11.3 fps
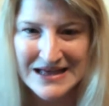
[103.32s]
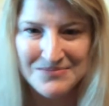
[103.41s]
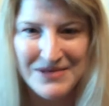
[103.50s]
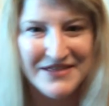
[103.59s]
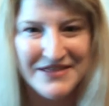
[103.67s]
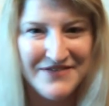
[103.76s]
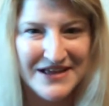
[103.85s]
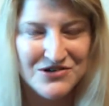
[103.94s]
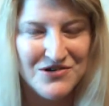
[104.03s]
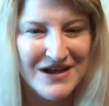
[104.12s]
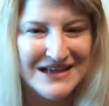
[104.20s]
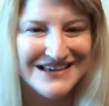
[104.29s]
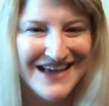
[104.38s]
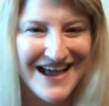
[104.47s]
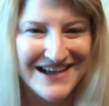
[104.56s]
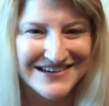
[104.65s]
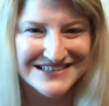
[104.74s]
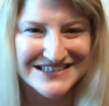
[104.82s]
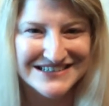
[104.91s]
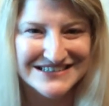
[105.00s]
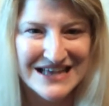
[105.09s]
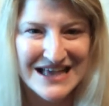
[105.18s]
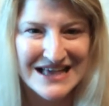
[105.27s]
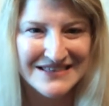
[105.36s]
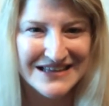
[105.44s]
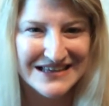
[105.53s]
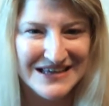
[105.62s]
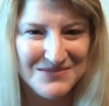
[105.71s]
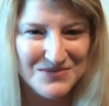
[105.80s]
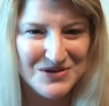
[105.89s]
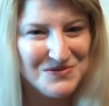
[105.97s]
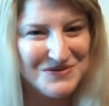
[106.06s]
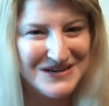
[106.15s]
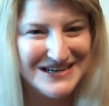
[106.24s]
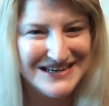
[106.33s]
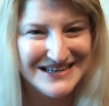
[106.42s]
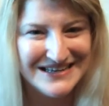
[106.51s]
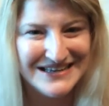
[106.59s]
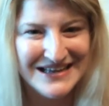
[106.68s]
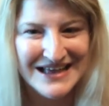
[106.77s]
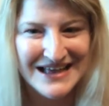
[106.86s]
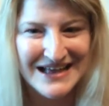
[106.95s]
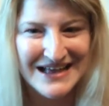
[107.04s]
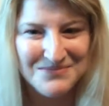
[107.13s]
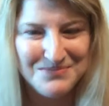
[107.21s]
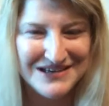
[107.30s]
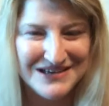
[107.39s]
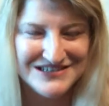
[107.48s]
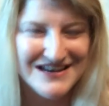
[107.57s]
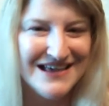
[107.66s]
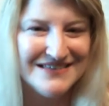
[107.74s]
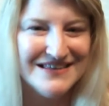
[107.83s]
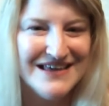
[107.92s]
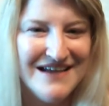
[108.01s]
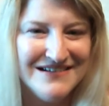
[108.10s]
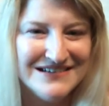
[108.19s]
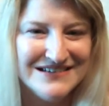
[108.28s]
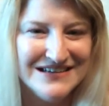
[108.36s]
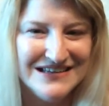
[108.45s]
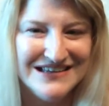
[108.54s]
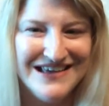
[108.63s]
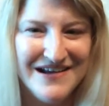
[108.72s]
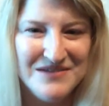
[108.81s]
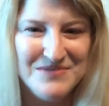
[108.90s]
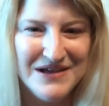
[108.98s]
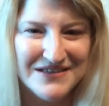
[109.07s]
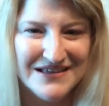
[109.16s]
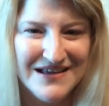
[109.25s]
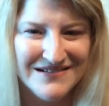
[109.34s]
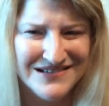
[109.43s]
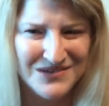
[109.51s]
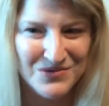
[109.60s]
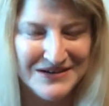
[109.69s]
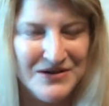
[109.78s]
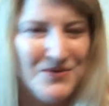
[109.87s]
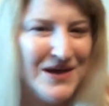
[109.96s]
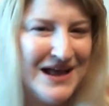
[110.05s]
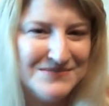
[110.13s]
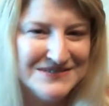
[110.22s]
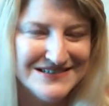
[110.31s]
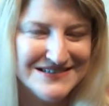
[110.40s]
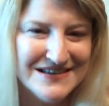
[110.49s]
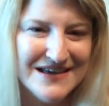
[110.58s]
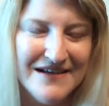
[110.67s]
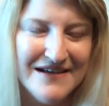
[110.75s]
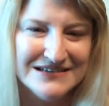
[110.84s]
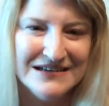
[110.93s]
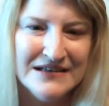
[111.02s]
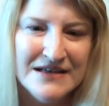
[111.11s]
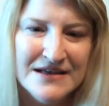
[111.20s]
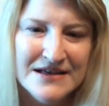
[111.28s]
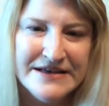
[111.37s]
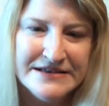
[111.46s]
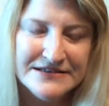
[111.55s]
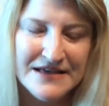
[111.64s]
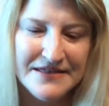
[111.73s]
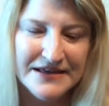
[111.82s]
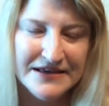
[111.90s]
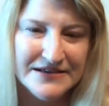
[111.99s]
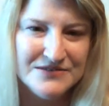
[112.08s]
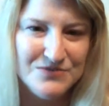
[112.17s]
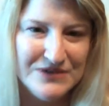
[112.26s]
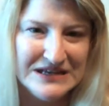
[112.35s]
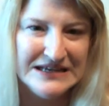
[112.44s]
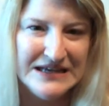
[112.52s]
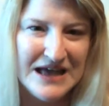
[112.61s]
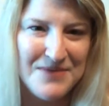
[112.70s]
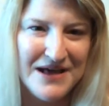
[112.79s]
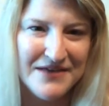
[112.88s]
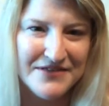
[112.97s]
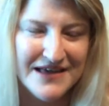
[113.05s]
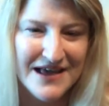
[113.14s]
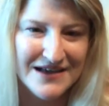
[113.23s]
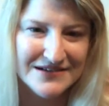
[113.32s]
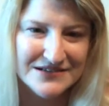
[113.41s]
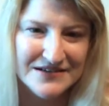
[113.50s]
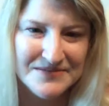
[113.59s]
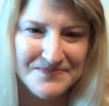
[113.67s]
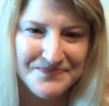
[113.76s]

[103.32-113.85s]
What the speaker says: but they've had great characters that keep you reading because you like the character, you care about the character, you want to know what happens to the character. So I think it's really about the character.